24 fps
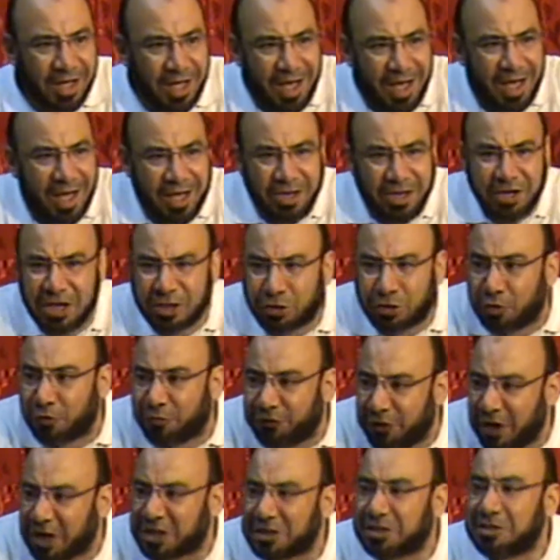I need to
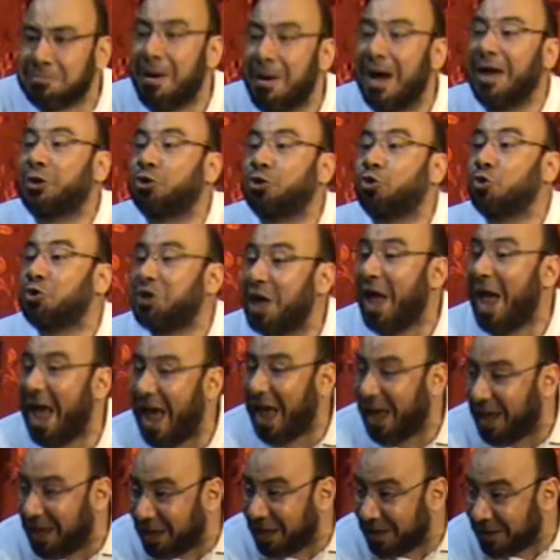fix my
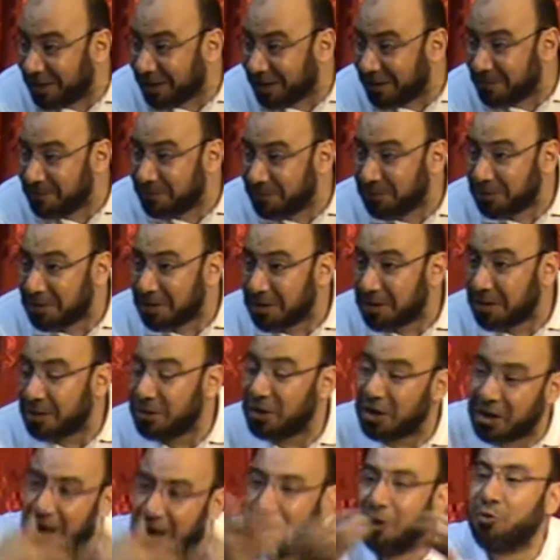today.
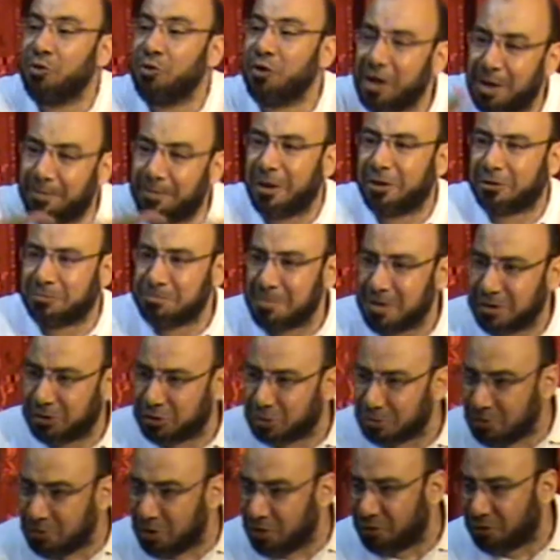Then I'll worry about my
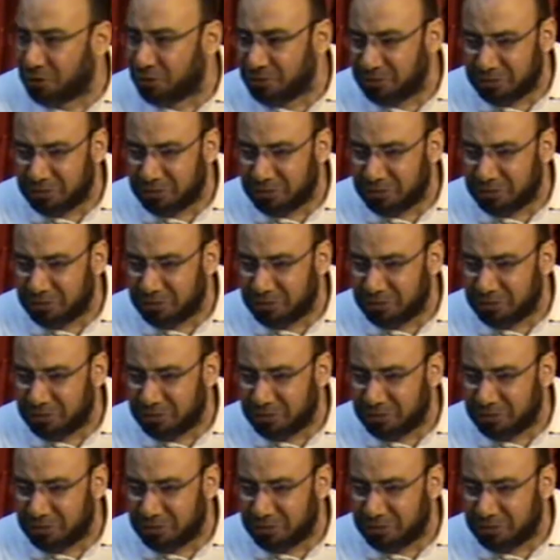tomorrow.